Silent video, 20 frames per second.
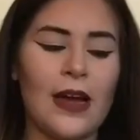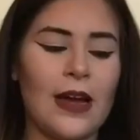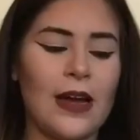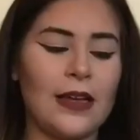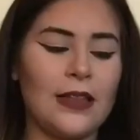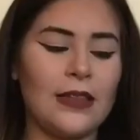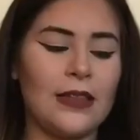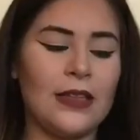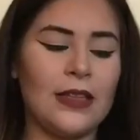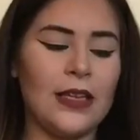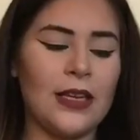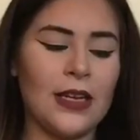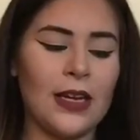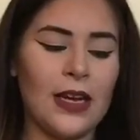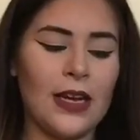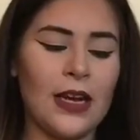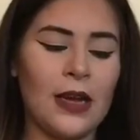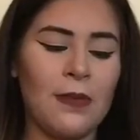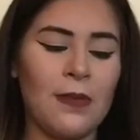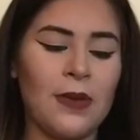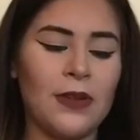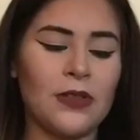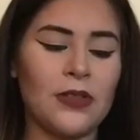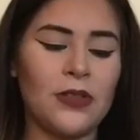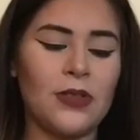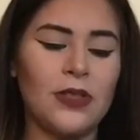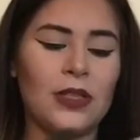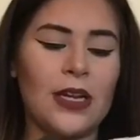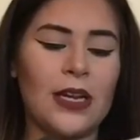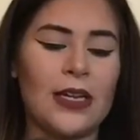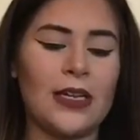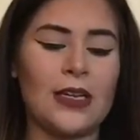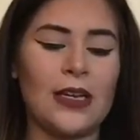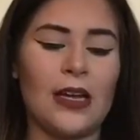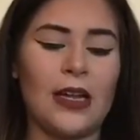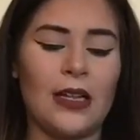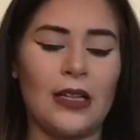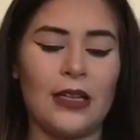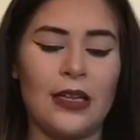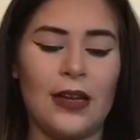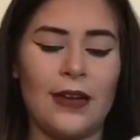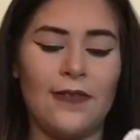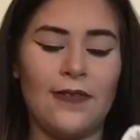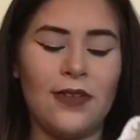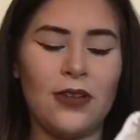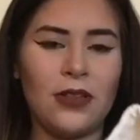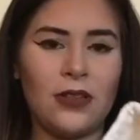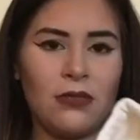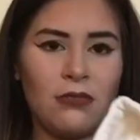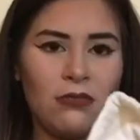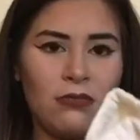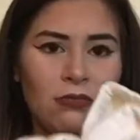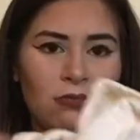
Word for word: I think it came out to like $11